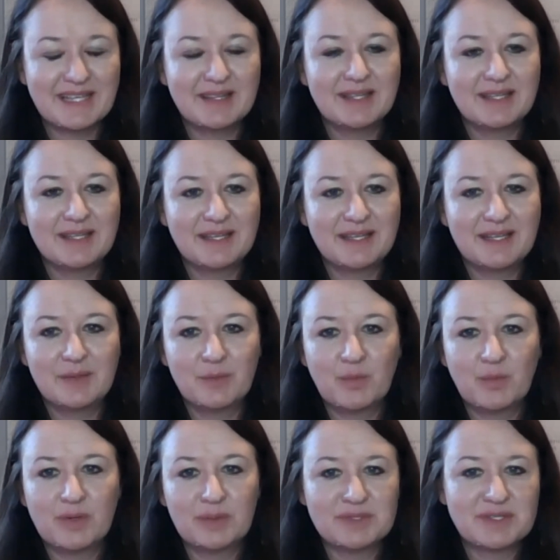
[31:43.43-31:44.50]
And then again,
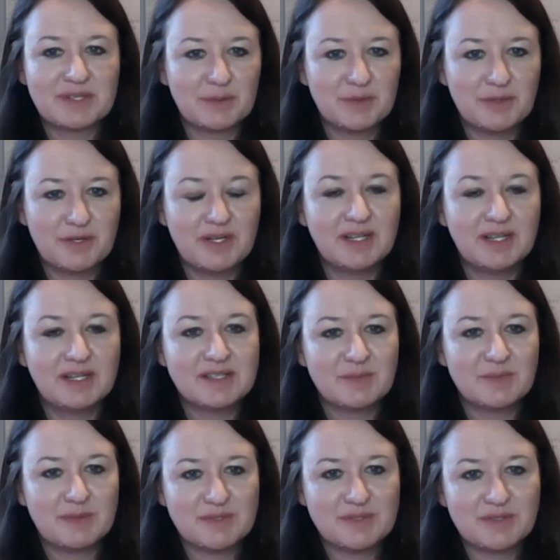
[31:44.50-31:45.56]
what was the root cause?
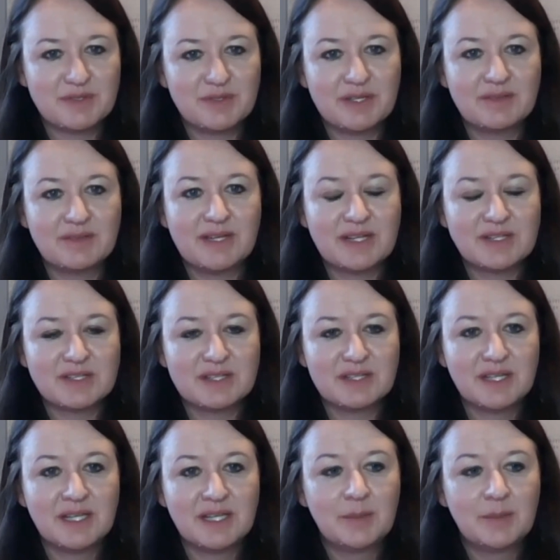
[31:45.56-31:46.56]
What was the corrective action?